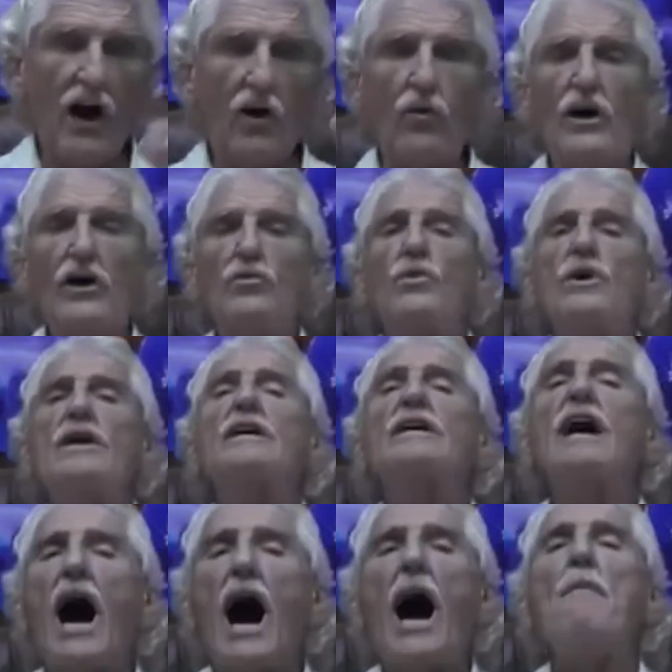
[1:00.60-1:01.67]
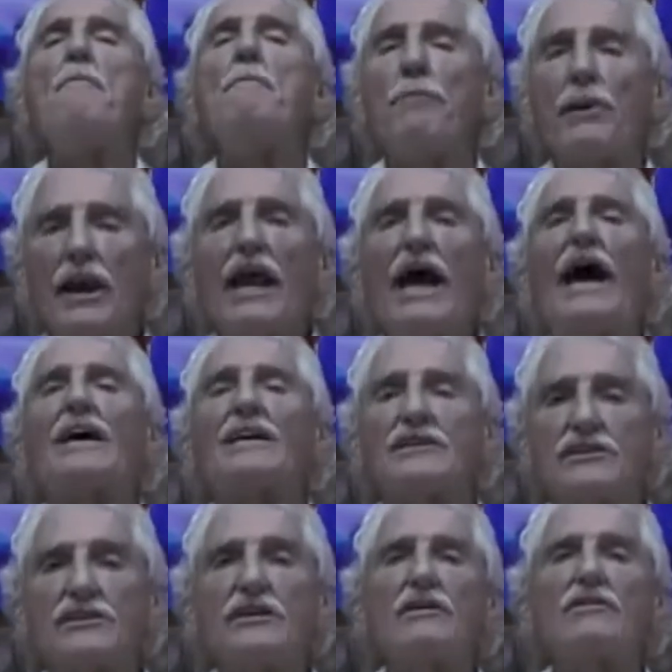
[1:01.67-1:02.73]
when we
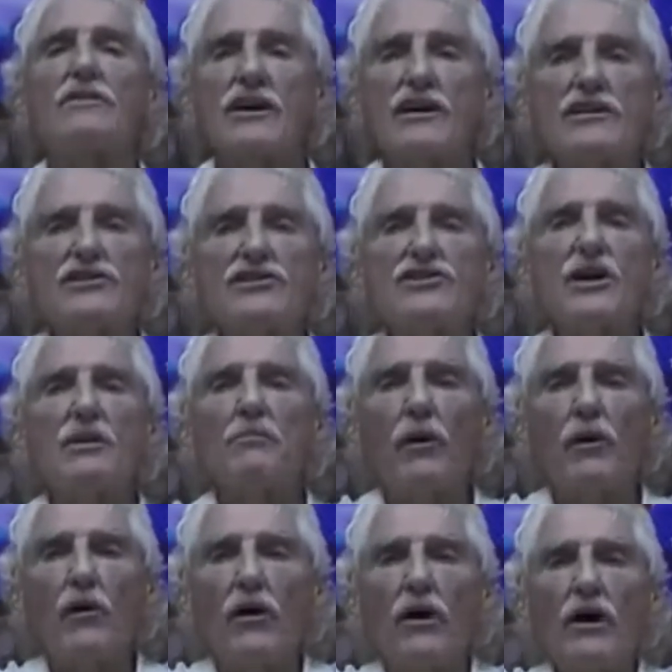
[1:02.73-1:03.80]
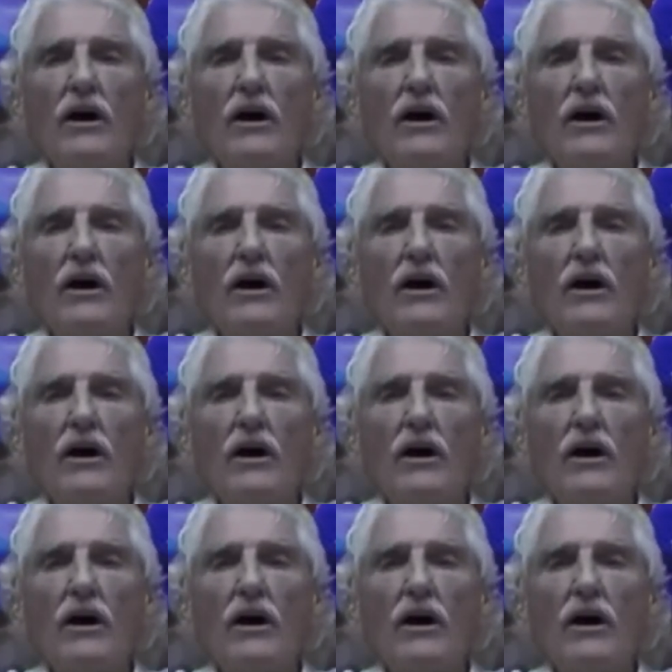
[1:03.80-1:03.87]
complex these simple